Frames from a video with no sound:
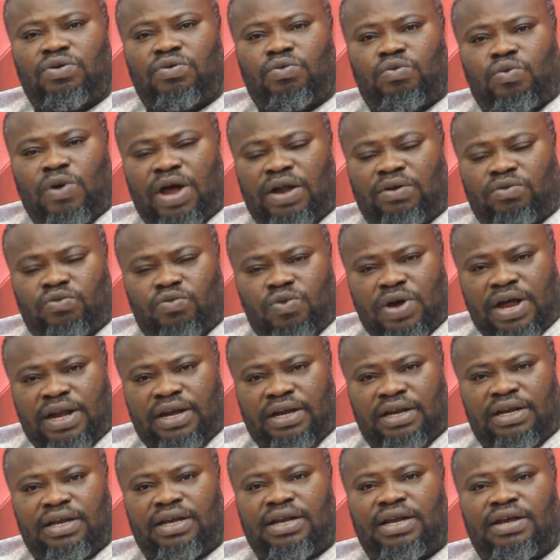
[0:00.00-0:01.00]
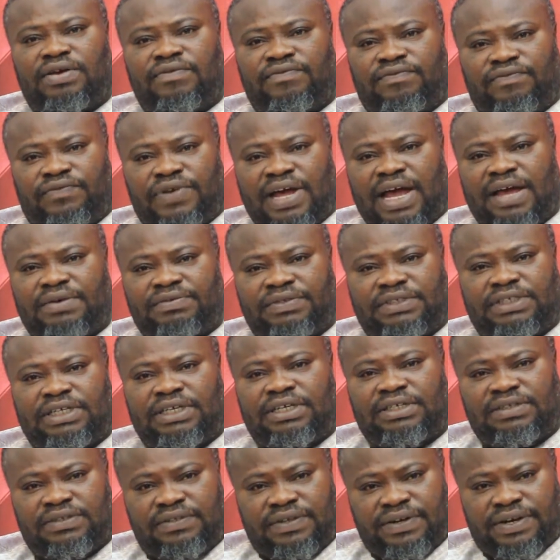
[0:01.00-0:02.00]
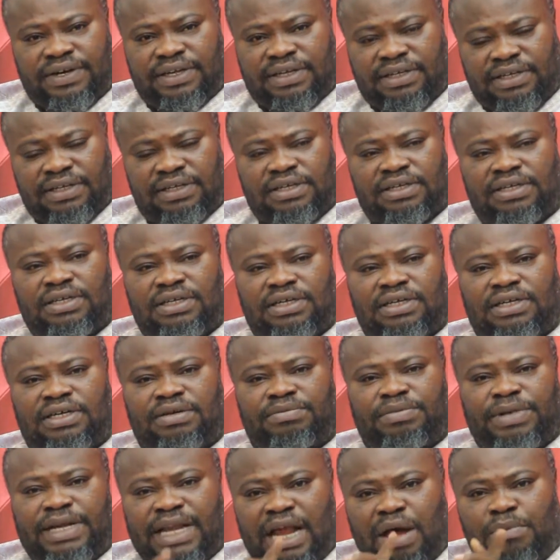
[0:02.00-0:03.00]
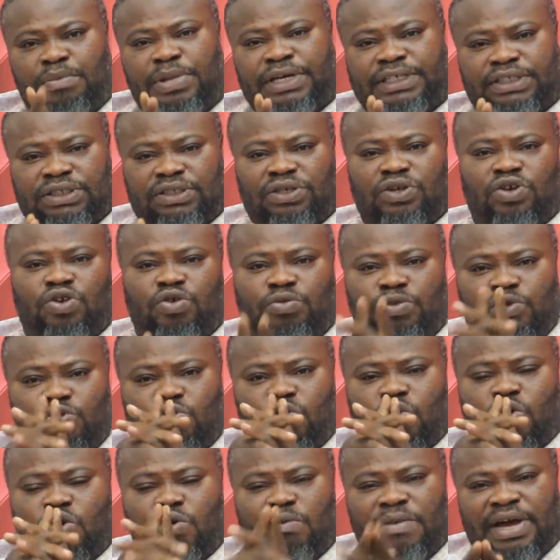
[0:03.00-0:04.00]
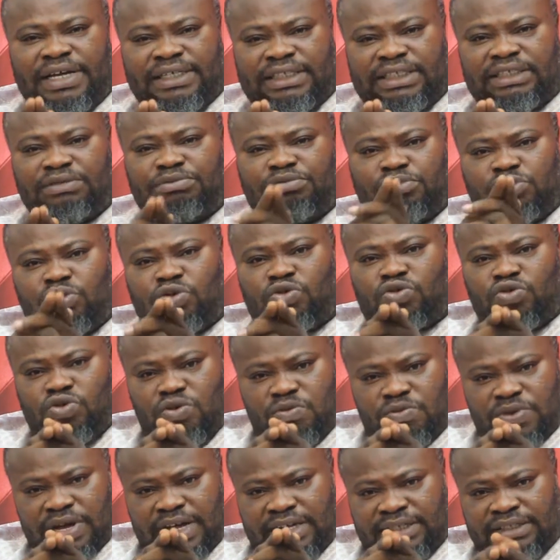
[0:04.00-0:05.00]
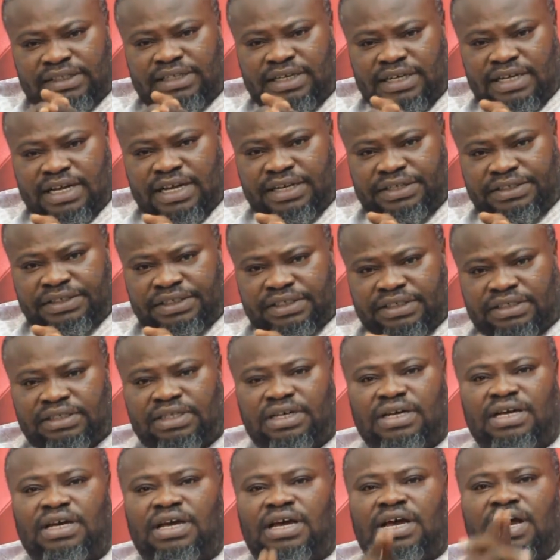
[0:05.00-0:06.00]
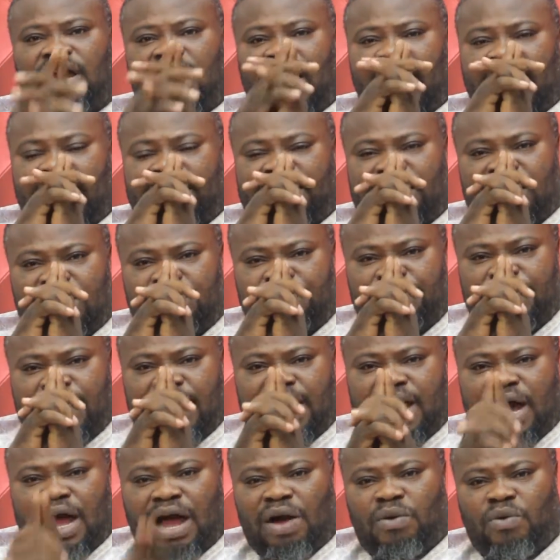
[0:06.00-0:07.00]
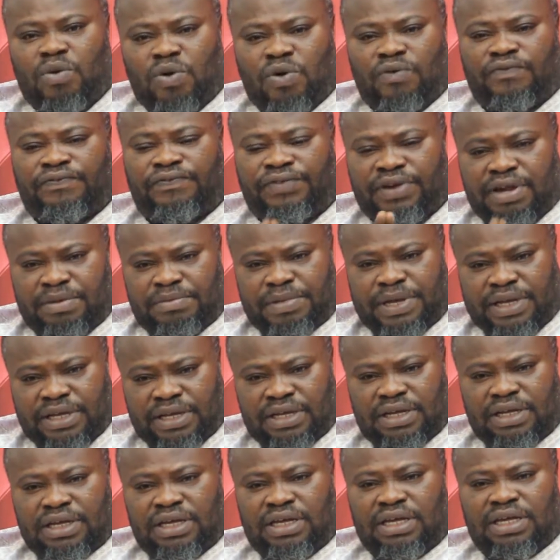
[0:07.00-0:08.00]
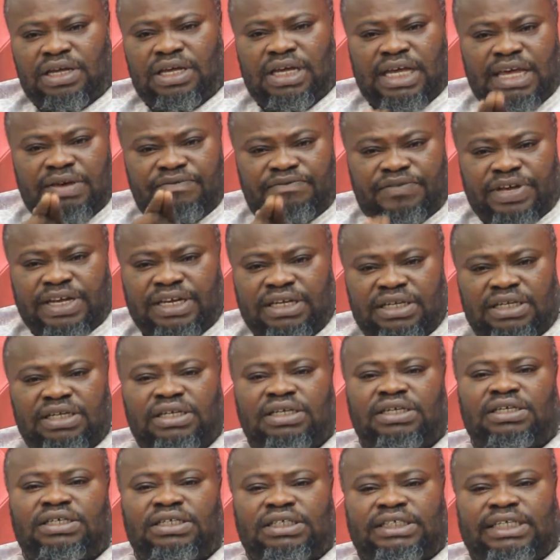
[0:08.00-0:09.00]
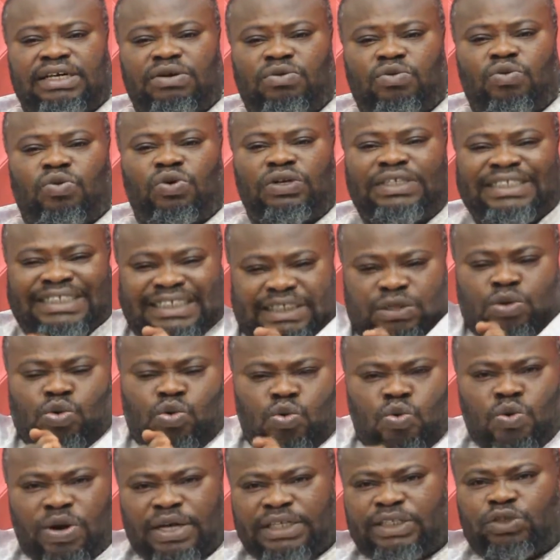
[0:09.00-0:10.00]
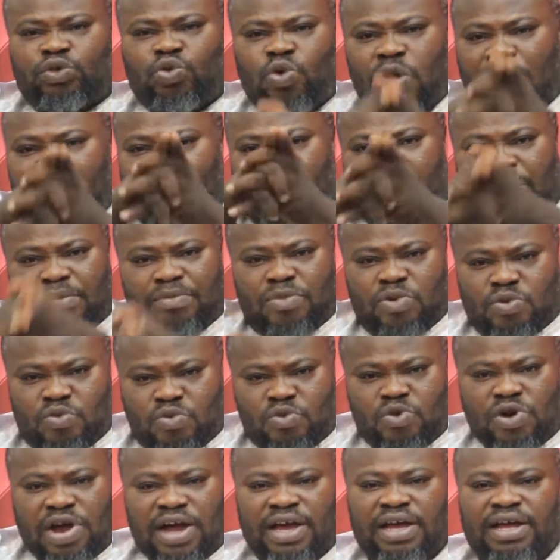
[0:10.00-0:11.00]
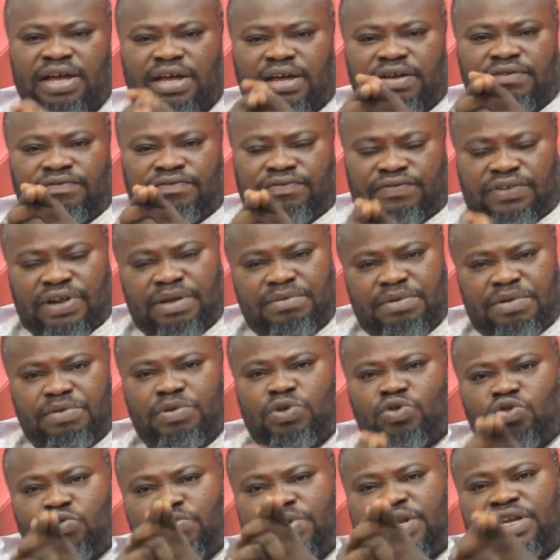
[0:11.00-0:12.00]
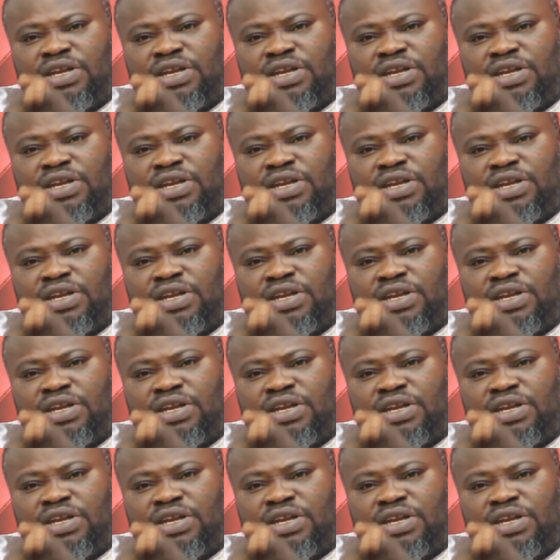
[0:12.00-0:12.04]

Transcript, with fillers: 11 563. My numbers no me will come and see Bukrum Estate Junction. I dear be a how of frame. Even so one tone once or a better boom frame me no be